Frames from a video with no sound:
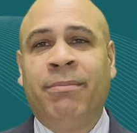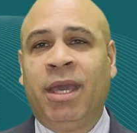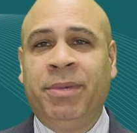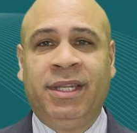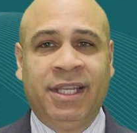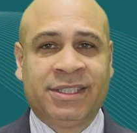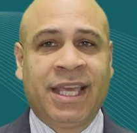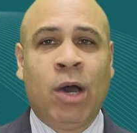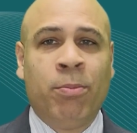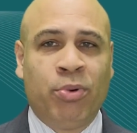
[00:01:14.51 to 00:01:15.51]
maybe
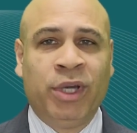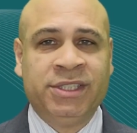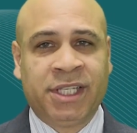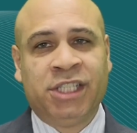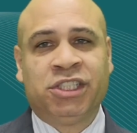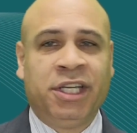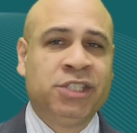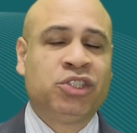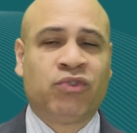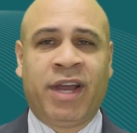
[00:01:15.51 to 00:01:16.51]
discount points to get your
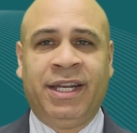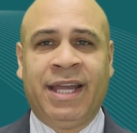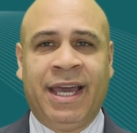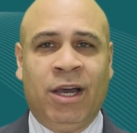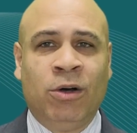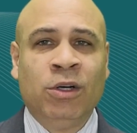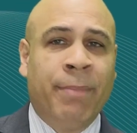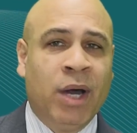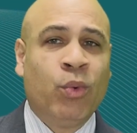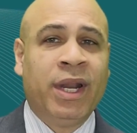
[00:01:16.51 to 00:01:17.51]
interest rate down.
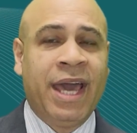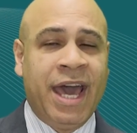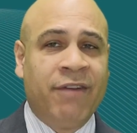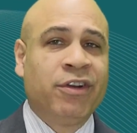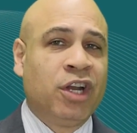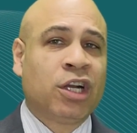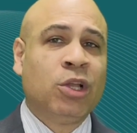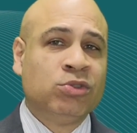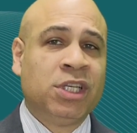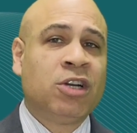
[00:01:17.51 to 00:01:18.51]
But whatever your
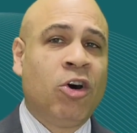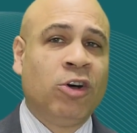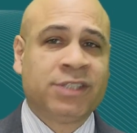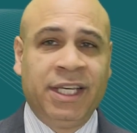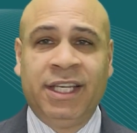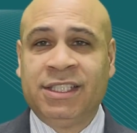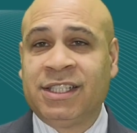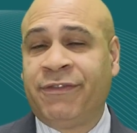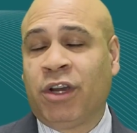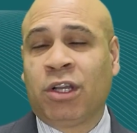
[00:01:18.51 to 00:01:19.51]
closing cost
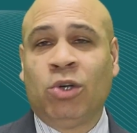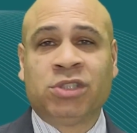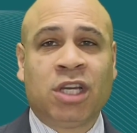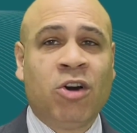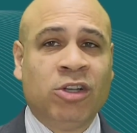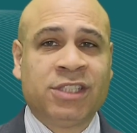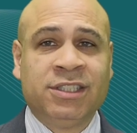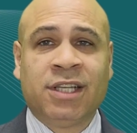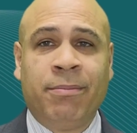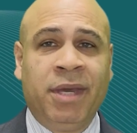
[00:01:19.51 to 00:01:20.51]
is, if your closing cost
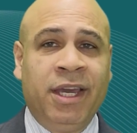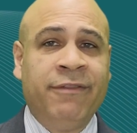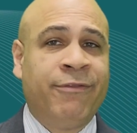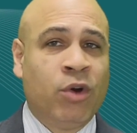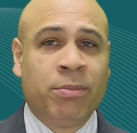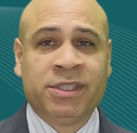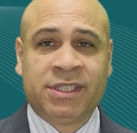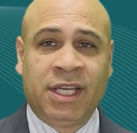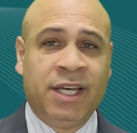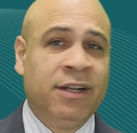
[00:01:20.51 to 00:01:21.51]
ends up being
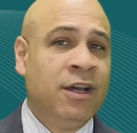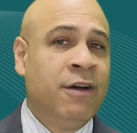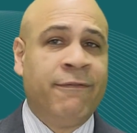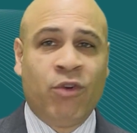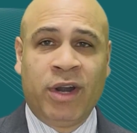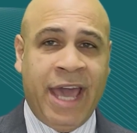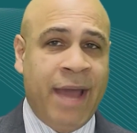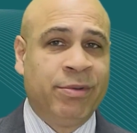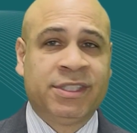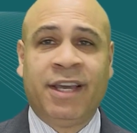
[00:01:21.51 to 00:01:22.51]
4%,
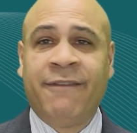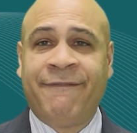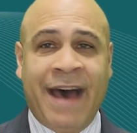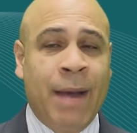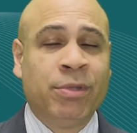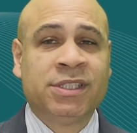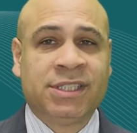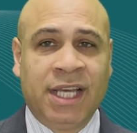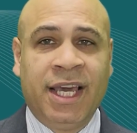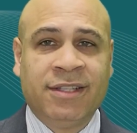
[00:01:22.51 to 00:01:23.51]
4.5%,
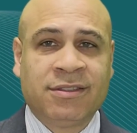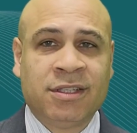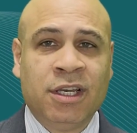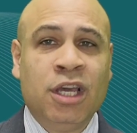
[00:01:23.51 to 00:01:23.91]
5%,